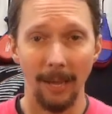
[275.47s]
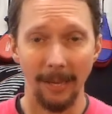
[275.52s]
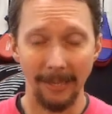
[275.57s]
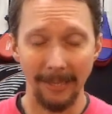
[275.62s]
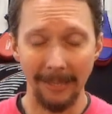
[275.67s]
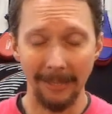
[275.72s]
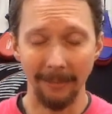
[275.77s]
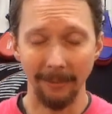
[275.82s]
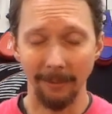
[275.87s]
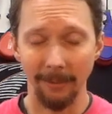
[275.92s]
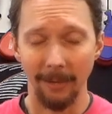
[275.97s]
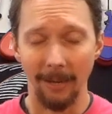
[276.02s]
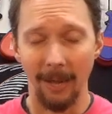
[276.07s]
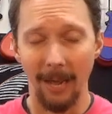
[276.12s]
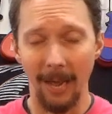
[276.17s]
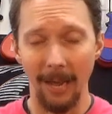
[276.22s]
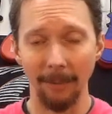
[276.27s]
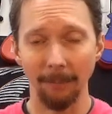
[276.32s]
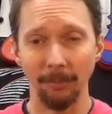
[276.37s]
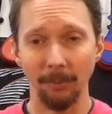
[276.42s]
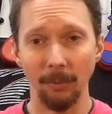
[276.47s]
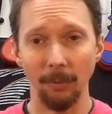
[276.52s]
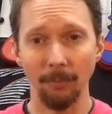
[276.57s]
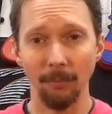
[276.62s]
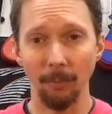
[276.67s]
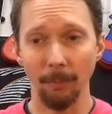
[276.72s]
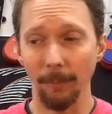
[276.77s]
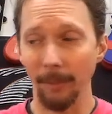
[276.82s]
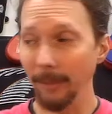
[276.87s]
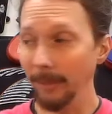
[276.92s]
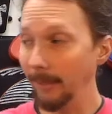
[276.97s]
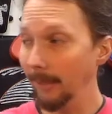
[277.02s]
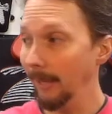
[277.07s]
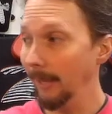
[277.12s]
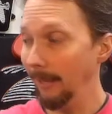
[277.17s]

Again, I'm Sifu Mike.